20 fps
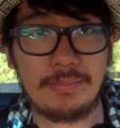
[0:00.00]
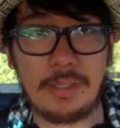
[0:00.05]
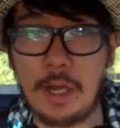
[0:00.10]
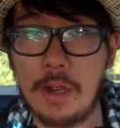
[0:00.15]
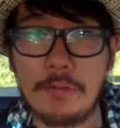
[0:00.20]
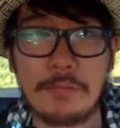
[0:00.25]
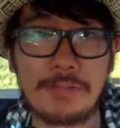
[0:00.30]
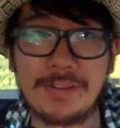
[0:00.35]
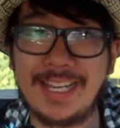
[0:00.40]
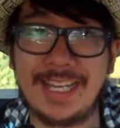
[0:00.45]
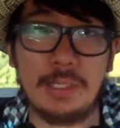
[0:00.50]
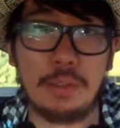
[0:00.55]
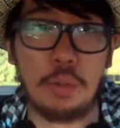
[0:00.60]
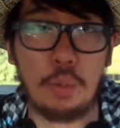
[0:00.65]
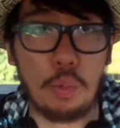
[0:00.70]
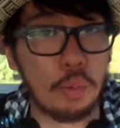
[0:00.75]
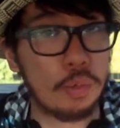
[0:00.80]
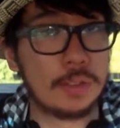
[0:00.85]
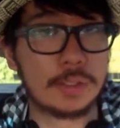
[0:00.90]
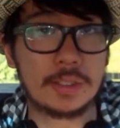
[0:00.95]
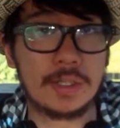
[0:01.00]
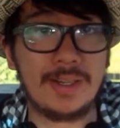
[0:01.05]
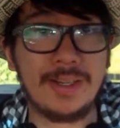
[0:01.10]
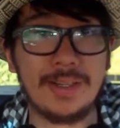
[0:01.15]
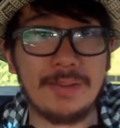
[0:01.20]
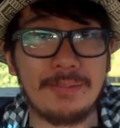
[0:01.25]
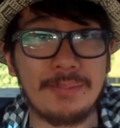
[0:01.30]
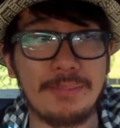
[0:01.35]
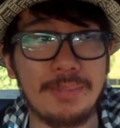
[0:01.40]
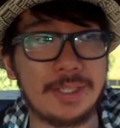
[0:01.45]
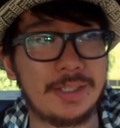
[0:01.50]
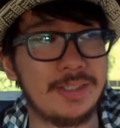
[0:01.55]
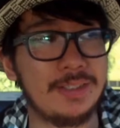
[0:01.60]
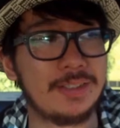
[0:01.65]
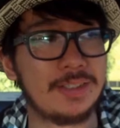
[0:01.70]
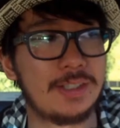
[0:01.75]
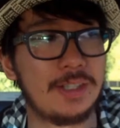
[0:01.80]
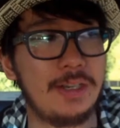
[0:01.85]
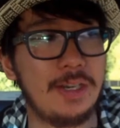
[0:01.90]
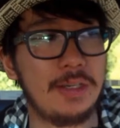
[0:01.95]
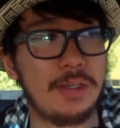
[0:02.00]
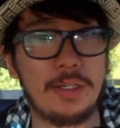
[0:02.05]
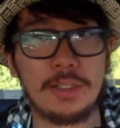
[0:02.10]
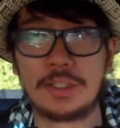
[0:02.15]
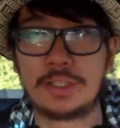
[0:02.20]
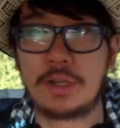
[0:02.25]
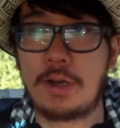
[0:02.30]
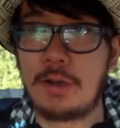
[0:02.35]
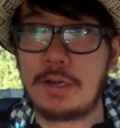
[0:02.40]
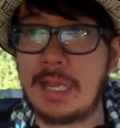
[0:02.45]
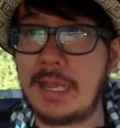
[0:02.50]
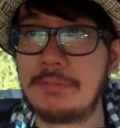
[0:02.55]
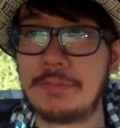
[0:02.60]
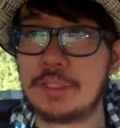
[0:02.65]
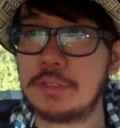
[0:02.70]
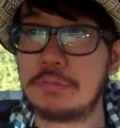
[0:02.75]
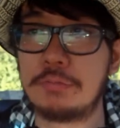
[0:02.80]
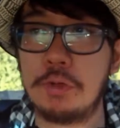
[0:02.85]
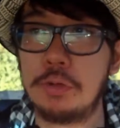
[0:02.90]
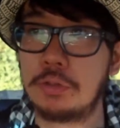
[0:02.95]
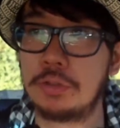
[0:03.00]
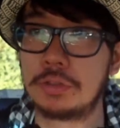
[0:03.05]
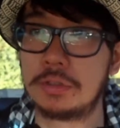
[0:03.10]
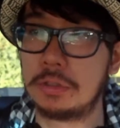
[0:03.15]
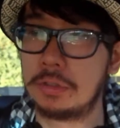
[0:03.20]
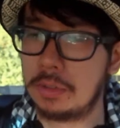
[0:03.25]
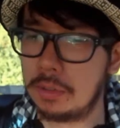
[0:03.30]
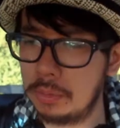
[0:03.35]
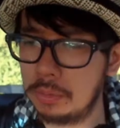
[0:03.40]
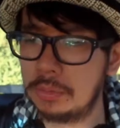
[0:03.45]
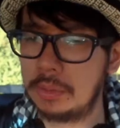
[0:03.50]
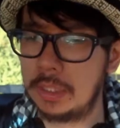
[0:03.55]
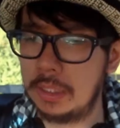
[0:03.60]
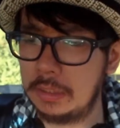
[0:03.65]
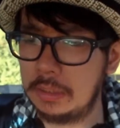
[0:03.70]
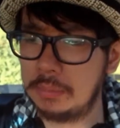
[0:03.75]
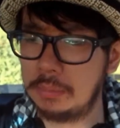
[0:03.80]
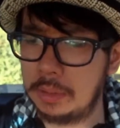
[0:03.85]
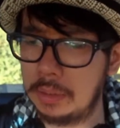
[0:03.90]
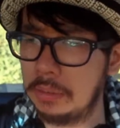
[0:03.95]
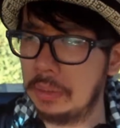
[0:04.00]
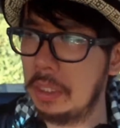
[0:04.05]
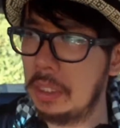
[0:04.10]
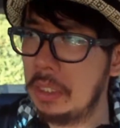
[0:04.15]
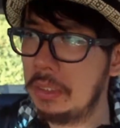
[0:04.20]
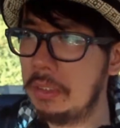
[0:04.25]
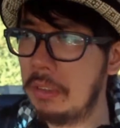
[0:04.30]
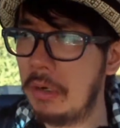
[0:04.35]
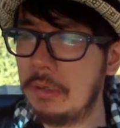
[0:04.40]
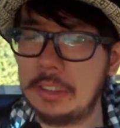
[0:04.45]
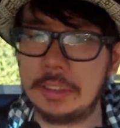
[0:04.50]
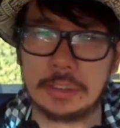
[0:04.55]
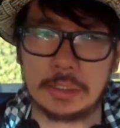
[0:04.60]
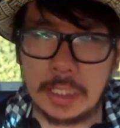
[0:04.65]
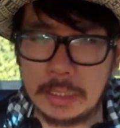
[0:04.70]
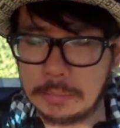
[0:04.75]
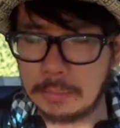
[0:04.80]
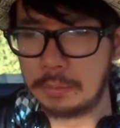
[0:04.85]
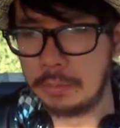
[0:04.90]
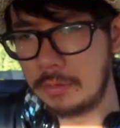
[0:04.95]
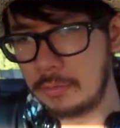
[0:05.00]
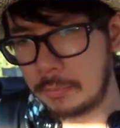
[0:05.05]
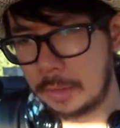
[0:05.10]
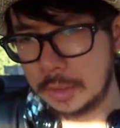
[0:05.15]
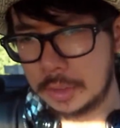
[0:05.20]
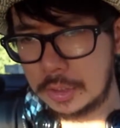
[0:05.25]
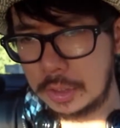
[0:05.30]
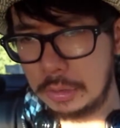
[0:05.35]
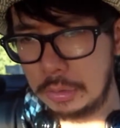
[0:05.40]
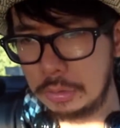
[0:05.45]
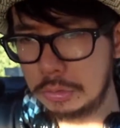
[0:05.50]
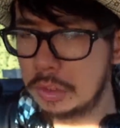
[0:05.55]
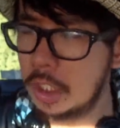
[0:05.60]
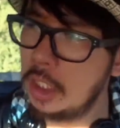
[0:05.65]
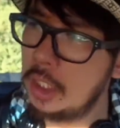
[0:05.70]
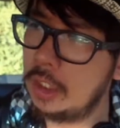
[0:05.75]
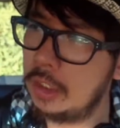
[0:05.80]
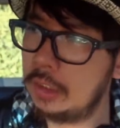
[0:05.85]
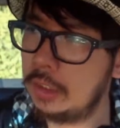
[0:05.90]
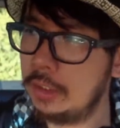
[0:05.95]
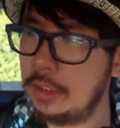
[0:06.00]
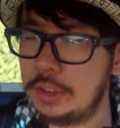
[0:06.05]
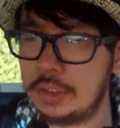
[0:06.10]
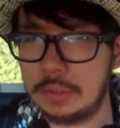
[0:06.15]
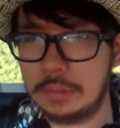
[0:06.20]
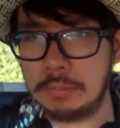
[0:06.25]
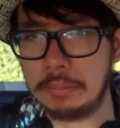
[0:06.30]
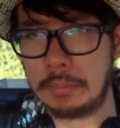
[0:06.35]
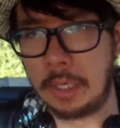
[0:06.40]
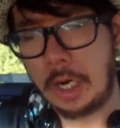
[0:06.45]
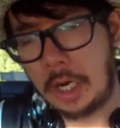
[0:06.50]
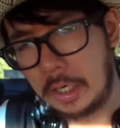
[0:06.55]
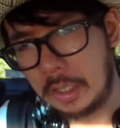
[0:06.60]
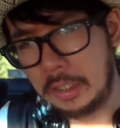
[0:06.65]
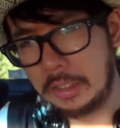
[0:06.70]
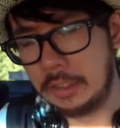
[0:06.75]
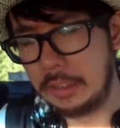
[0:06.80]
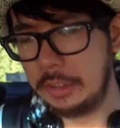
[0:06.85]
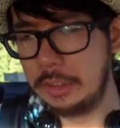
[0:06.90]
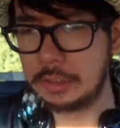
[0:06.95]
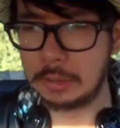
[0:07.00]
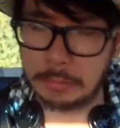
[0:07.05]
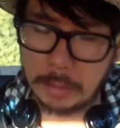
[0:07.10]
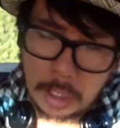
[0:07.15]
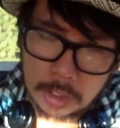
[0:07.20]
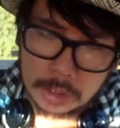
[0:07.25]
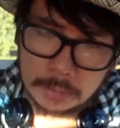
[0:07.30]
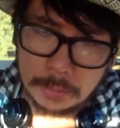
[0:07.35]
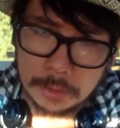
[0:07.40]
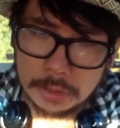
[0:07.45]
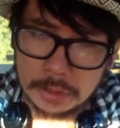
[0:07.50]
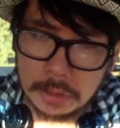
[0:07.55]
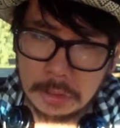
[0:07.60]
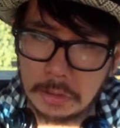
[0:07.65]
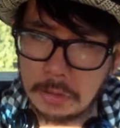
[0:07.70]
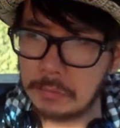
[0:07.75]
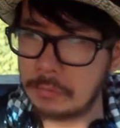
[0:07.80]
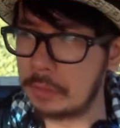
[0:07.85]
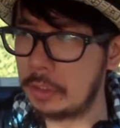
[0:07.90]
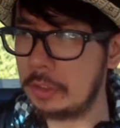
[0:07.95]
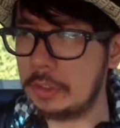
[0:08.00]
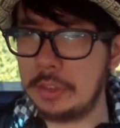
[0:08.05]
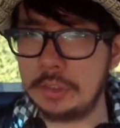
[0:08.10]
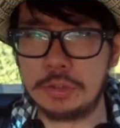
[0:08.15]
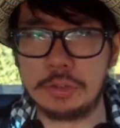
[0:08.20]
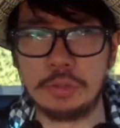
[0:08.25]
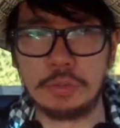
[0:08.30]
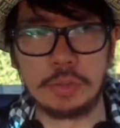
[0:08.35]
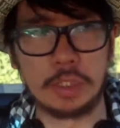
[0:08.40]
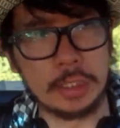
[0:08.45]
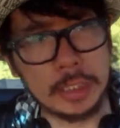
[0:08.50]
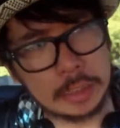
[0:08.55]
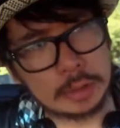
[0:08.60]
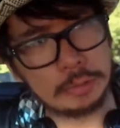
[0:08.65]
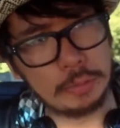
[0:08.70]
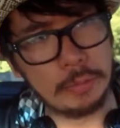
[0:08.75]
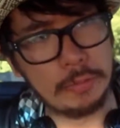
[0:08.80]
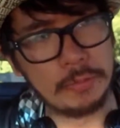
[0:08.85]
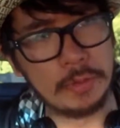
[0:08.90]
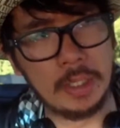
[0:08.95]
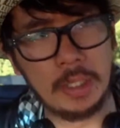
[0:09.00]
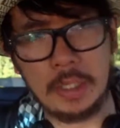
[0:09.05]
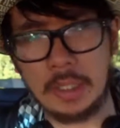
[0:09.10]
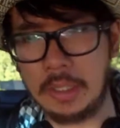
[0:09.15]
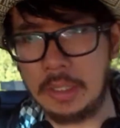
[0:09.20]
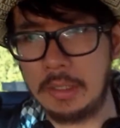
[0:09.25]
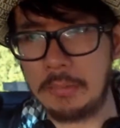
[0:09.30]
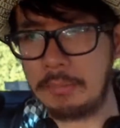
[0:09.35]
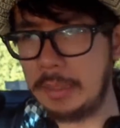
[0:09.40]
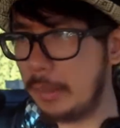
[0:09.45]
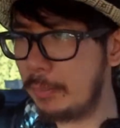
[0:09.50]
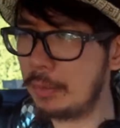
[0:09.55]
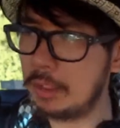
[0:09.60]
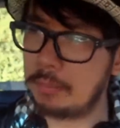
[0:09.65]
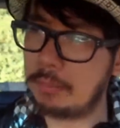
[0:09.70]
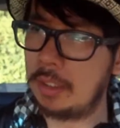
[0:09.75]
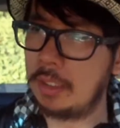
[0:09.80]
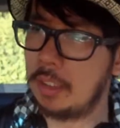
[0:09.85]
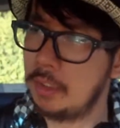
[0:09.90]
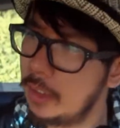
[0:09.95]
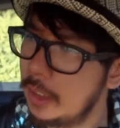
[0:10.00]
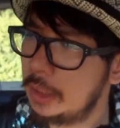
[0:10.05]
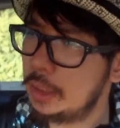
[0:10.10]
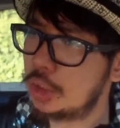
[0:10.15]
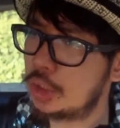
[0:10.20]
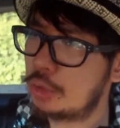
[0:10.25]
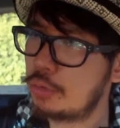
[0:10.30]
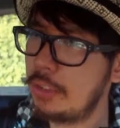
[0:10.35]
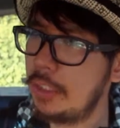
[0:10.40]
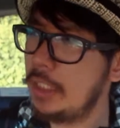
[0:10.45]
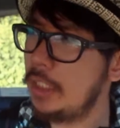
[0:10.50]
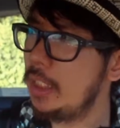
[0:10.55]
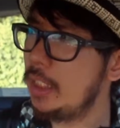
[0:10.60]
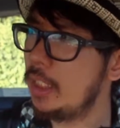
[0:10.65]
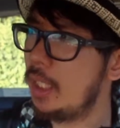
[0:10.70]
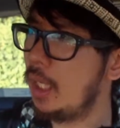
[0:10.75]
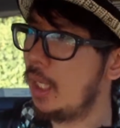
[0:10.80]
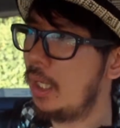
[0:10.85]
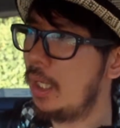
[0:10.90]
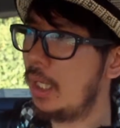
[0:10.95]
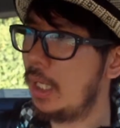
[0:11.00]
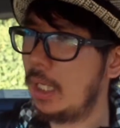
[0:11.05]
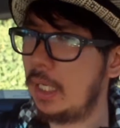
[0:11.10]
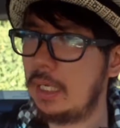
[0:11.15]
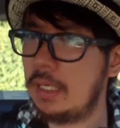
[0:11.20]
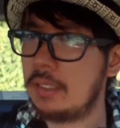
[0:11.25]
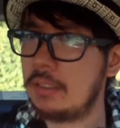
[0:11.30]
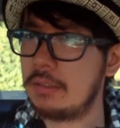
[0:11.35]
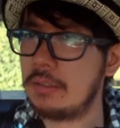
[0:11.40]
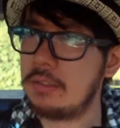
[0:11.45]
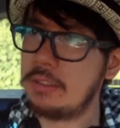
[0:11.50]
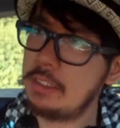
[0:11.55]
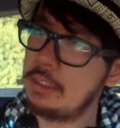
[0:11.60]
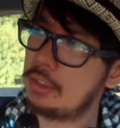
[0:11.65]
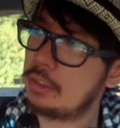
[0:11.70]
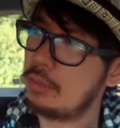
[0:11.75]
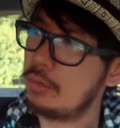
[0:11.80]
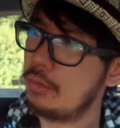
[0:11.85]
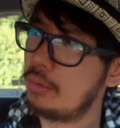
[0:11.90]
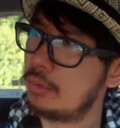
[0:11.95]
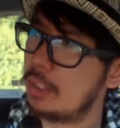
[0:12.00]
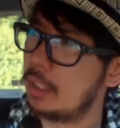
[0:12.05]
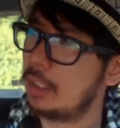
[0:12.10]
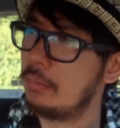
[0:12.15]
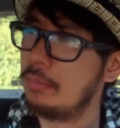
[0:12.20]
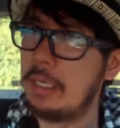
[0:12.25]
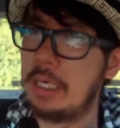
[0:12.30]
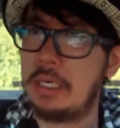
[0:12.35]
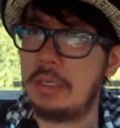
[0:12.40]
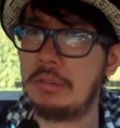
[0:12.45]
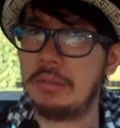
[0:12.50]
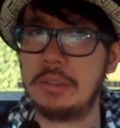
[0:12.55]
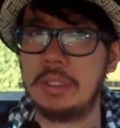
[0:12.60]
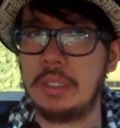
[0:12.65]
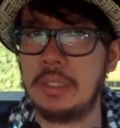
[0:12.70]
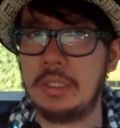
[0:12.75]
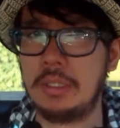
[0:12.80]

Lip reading: I forget it all the time because I start having to focus on, oh, okay, well, now I need to keep improving my skills, and I need to market myself, and I need to connect with people in my industry, and I need to think about,